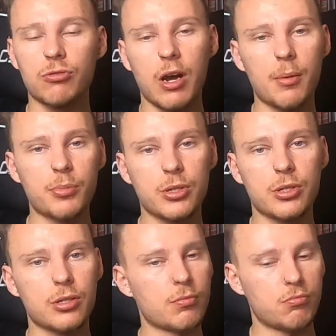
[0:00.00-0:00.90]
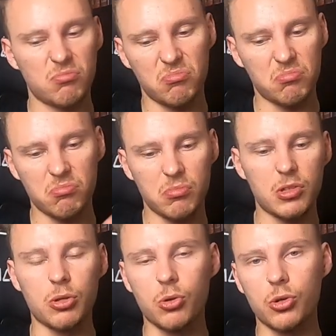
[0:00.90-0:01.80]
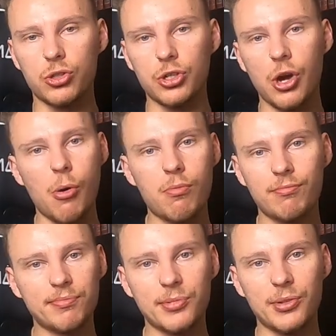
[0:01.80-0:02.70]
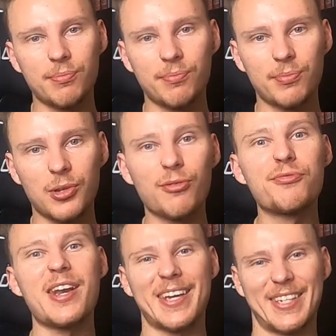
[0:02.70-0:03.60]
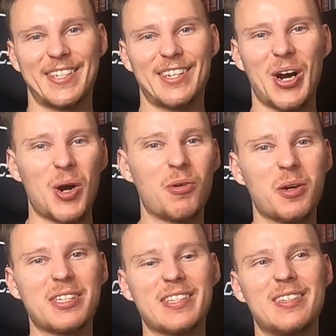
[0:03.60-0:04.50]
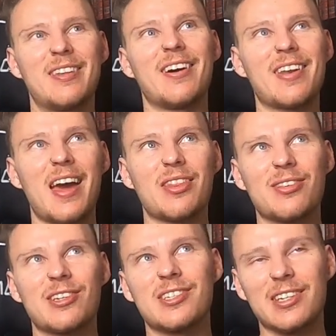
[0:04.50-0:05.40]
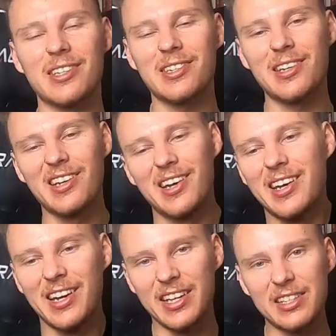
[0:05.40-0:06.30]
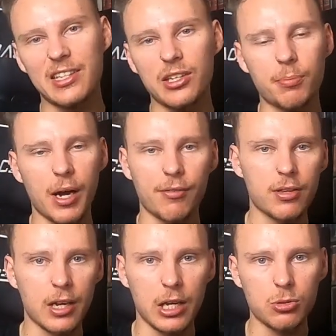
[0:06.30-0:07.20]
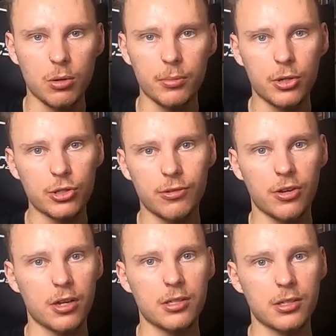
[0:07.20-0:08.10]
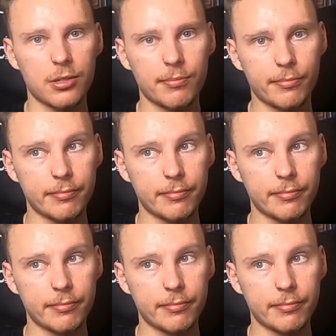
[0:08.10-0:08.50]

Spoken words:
your reps, you're good to go. You're finished. Hyrox is done and dusted until you pay for the next one because you're addicted.